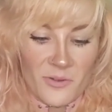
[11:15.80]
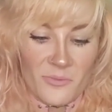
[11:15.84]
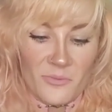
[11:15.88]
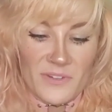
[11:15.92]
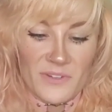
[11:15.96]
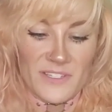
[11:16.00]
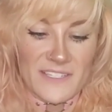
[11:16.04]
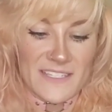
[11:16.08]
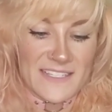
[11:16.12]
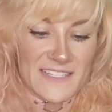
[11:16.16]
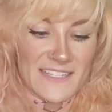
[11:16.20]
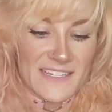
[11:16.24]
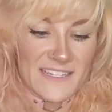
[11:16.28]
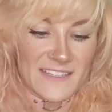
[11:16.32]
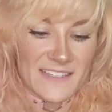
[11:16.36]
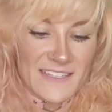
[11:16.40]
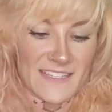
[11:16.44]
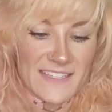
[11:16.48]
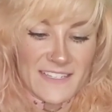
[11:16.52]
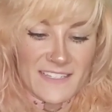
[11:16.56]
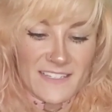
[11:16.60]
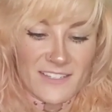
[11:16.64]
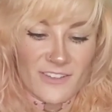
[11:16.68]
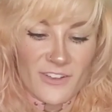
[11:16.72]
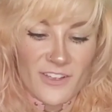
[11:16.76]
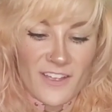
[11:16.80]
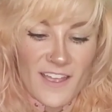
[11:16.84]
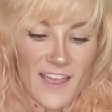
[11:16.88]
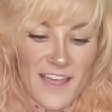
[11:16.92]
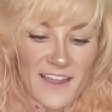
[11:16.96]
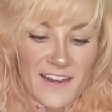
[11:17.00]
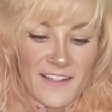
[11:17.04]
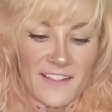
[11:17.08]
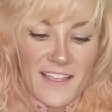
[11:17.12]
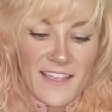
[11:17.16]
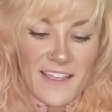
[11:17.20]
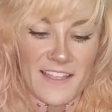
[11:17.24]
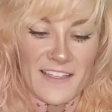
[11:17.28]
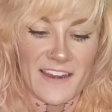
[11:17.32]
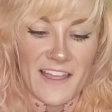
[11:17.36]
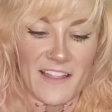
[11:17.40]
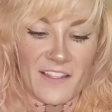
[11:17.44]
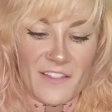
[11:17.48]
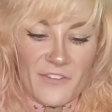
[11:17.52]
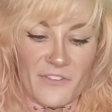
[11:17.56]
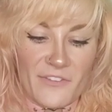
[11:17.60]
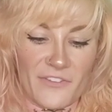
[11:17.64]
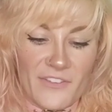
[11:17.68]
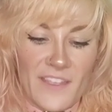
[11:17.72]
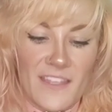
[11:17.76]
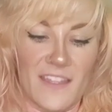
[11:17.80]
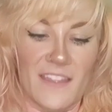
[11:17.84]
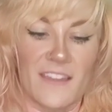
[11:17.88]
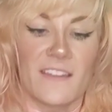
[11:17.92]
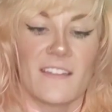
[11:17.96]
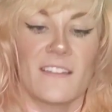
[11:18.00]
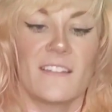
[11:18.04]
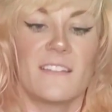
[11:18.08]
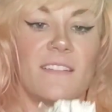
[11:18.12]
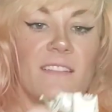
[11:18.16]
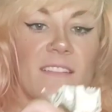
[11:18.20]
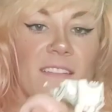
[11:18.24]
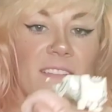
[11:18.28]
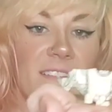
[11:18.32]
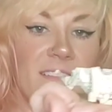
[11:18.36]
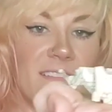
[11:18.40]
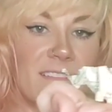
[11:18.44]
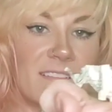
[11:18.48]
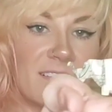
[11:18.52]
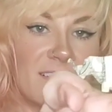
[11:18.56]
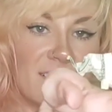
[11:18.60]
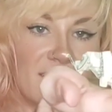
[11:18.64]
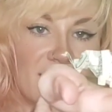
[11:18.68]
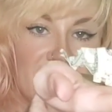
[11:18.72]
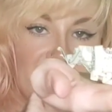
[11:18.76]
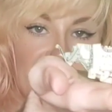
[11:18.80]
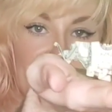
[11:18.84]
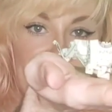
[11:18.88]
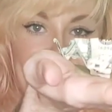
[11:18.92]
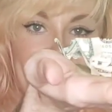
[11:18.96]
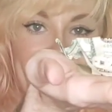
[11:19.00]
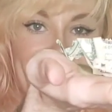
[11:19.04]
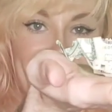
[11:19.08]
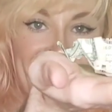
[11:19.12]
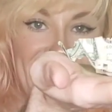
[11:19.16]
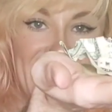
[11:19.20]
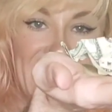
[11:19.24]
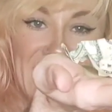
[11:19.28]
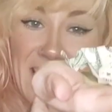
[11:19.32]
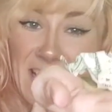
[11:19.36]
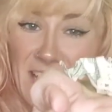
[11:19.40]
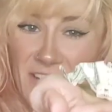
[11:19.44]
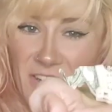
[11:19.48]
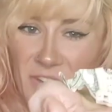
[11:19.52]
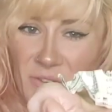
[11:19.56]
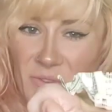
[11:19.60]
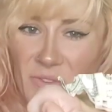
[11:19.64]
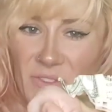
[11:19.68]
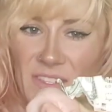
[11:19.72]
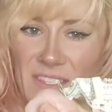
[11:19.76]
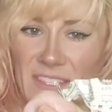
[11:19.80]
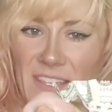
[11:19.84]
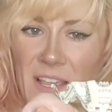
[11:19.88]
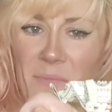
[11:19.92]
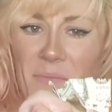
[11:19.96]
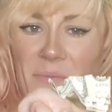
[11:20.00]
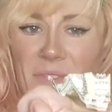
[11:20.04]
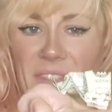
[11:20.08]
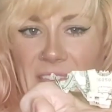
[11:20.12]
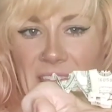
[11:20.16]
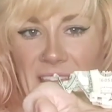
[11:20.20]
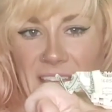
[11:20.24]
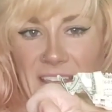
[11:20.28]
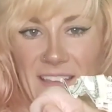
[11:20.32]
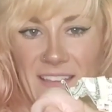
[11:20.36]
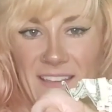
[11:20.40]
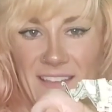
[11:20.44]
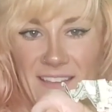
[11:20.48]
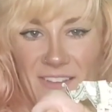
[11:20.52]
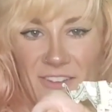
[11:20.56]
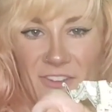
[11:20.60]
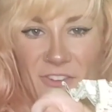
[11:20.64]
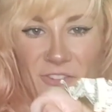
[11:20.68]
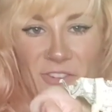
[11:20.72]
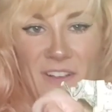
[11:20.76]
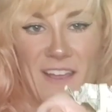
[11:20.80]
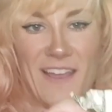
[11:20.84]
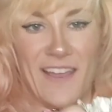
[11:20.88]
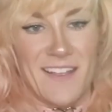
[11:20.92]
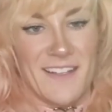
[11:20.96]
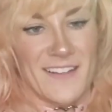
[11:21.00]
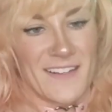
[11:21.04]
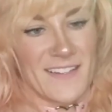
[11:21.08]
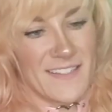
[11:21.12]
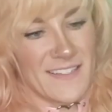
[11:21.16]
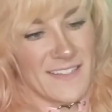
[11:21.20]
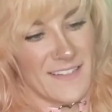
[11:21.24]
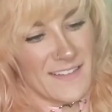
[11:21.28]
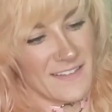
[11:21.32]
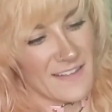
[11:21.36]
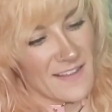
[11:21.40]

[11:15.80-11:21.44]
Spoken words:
But does it at least look kind of like an elephant? Did I do something correct?